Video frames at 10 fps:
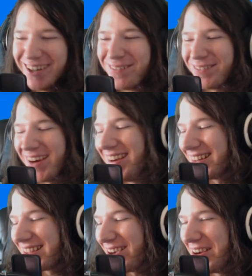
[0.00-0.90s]
your friend
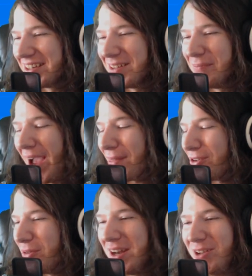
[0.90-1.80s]
is going to the
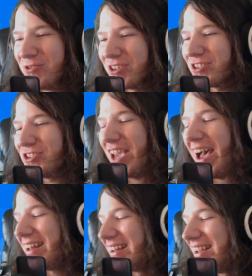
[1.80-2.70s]
bathroom and you just
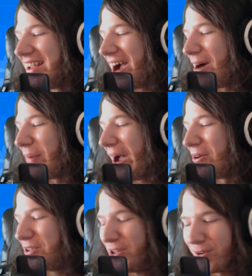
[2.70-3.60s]
chat
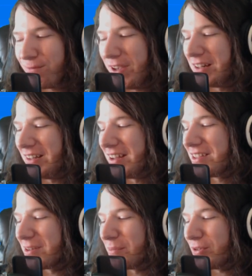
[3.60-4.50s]
about your
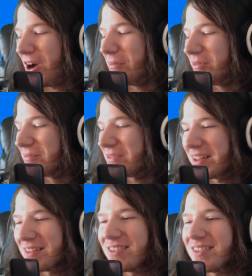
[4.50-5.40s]
feelings and problems
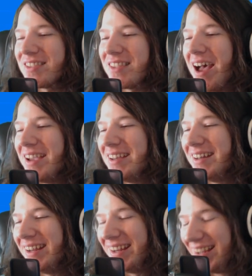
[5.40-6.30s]
and
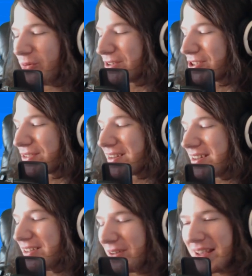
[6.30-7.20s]
society. We're just
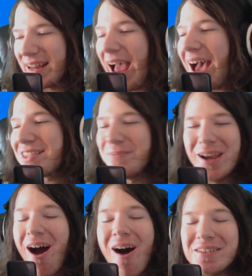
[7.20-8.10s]
thinking, you know, like it has to be
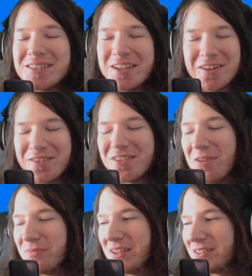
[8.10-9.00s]
haunted or
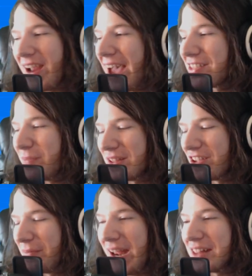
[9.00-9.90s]
something. There has to be
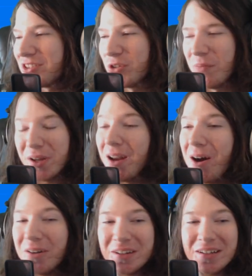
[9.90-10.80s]
some catch to it. But
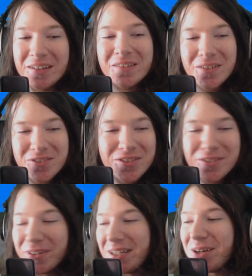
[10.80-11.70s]
no, it's just
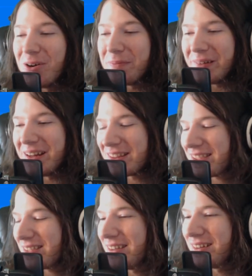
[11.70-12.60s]
a really cool
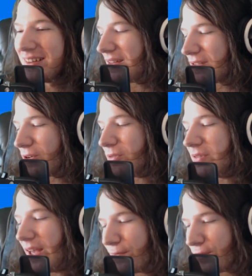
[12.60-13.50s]
place. So
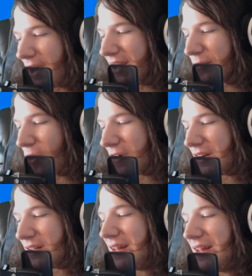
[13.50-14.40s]
yeah, Friday
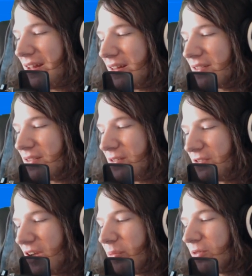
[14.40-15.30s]
morning is
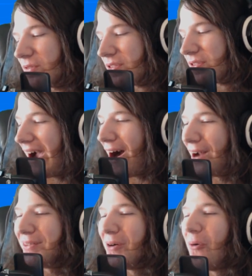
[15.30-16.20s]
doubles.
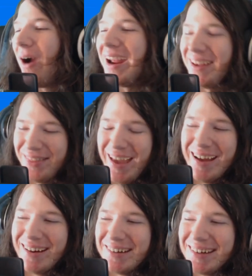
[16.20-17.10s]
On the way
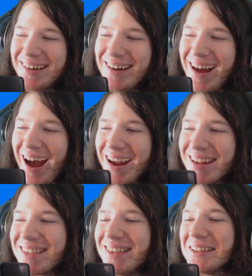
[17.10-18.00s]
there, I
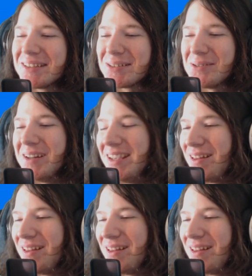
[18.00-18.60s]
see a tweet